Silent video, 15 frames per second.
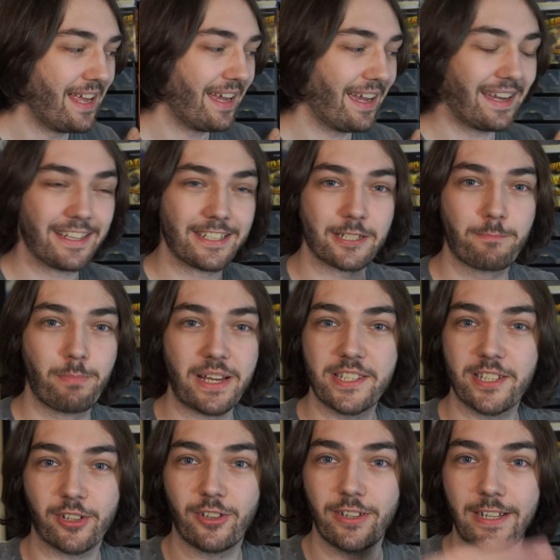and
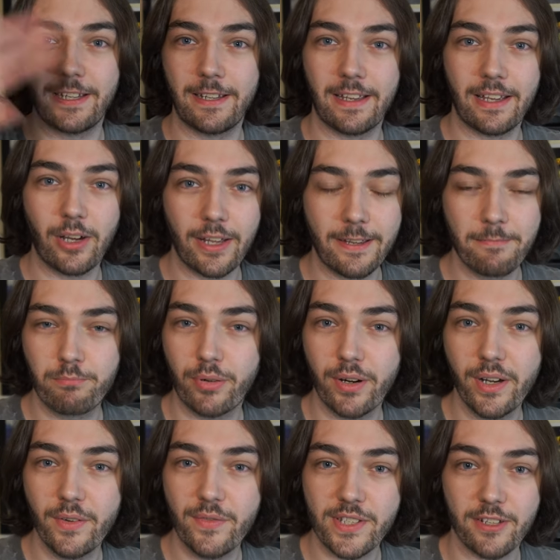basically
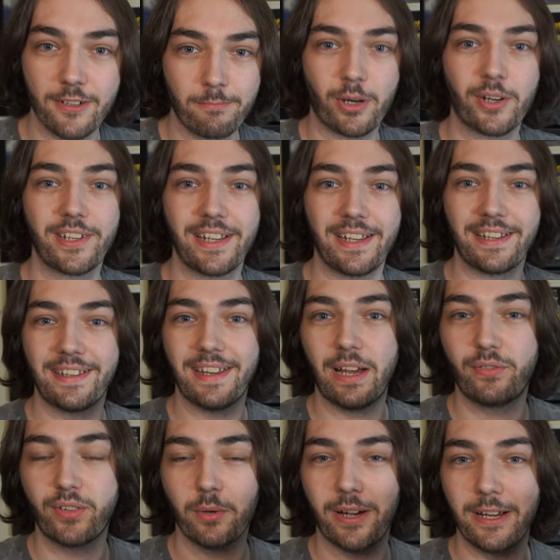improves upon it in
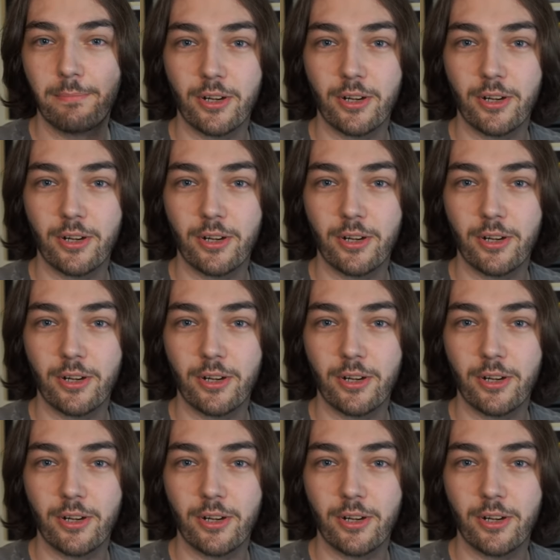every way